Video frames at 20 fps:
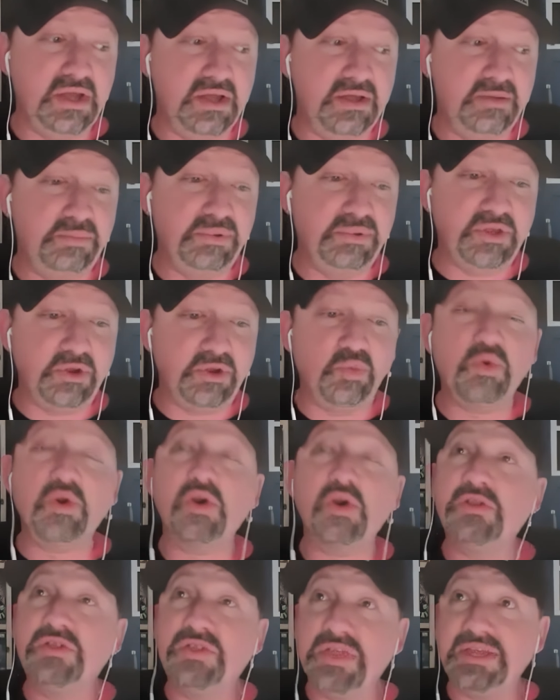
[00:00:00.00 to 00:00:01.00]
But there
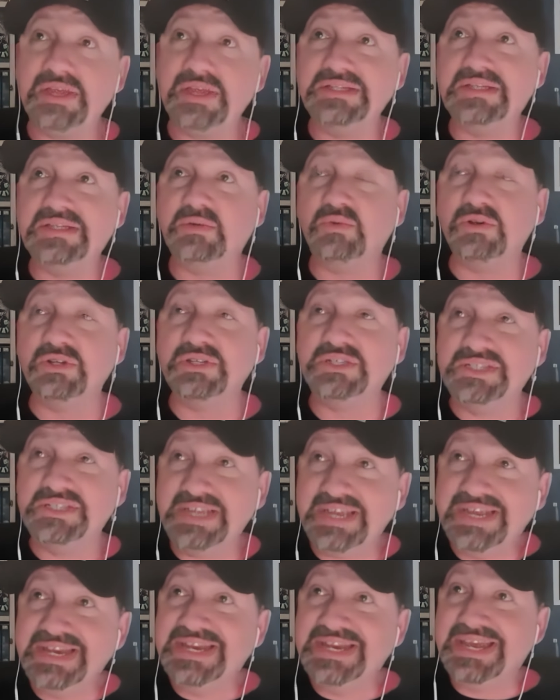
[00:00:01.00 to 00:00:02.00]
were things that were
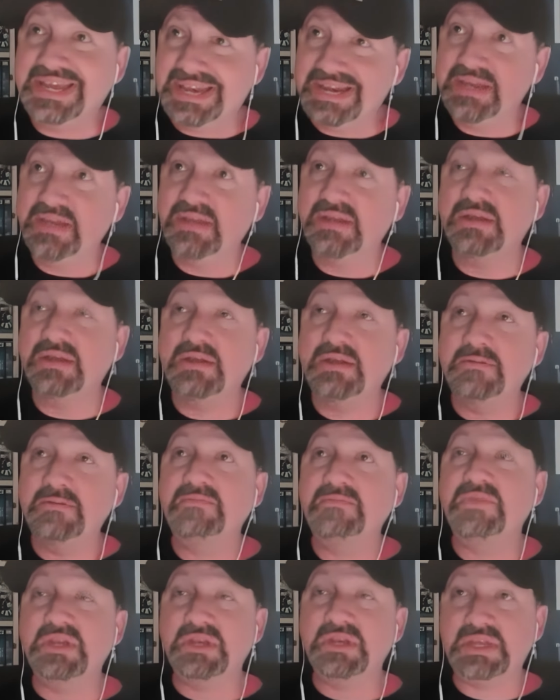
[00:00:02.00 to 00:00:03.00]
seeded
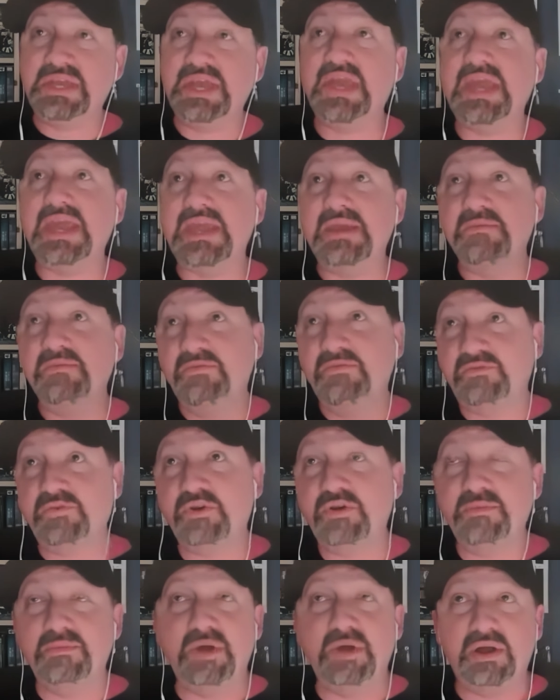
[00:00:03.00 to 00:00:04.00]
that came
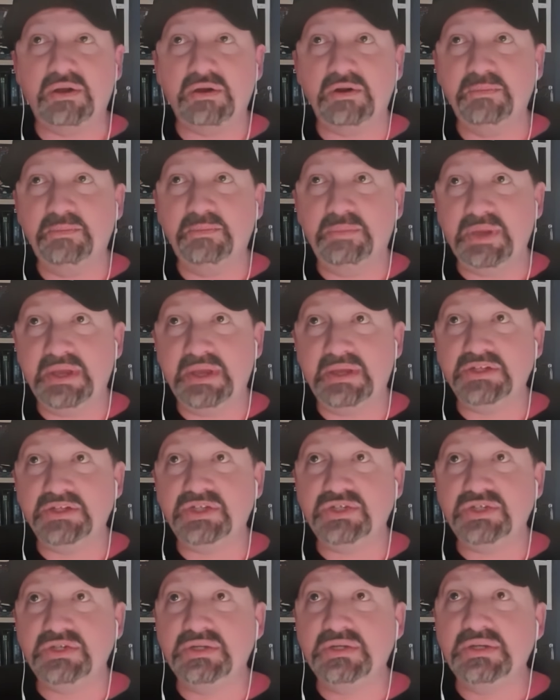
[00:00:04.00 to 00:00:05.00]
from our
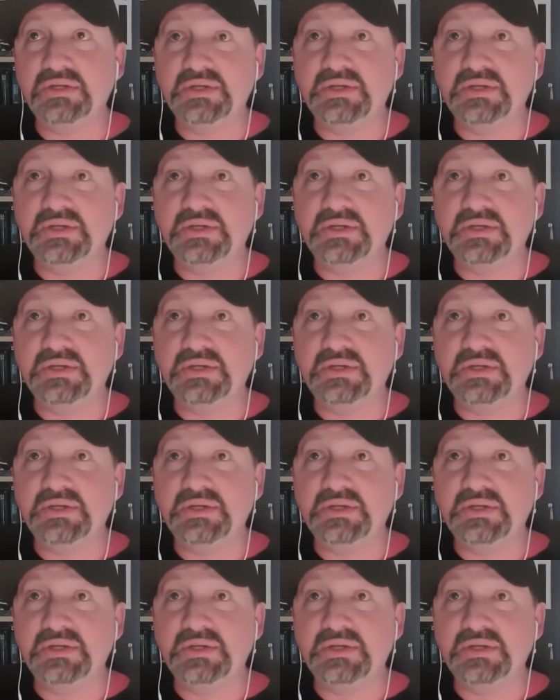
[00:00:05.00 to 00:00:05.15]
pitch.